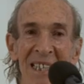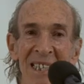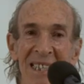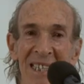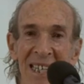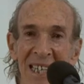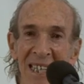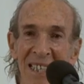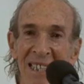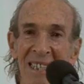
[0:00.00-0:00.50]

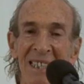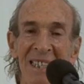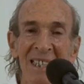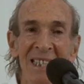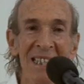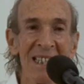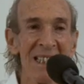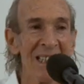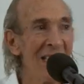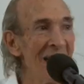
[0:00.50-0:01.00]
says,
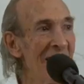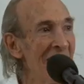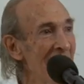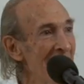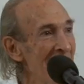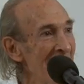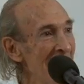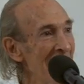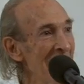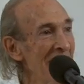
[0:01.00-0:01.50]

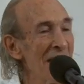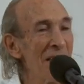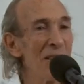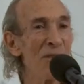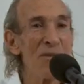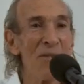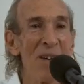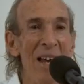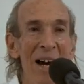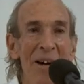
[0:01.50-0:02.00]
see this
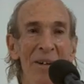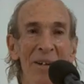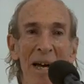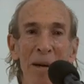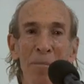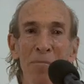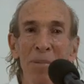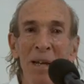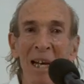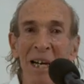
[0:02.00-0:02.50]
flower I
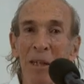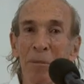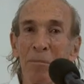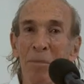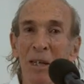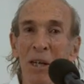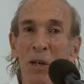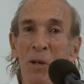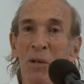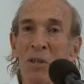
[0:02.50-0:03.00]
plucked
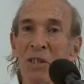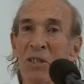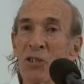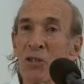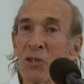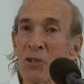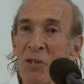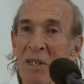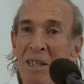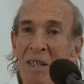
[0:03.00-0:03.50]
below the
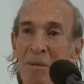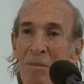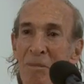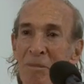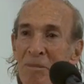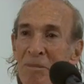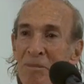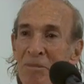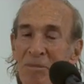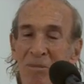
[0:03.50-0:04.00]

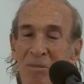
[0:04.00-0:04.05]
stream?